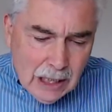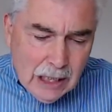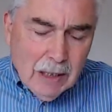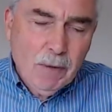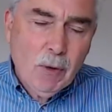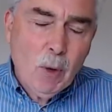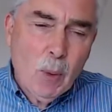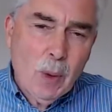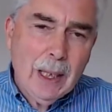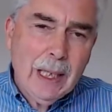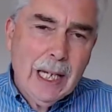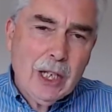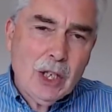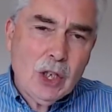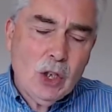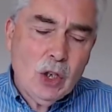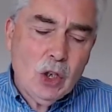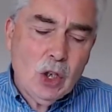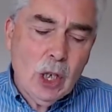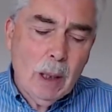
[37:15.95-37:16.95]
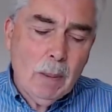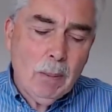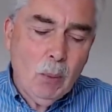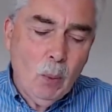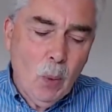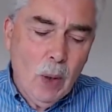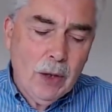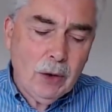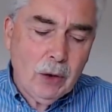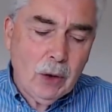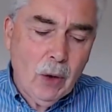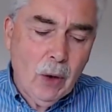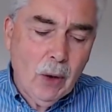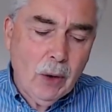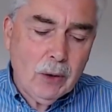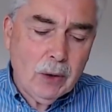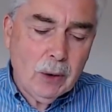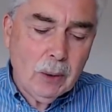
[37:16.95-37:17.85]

of a relationship with God.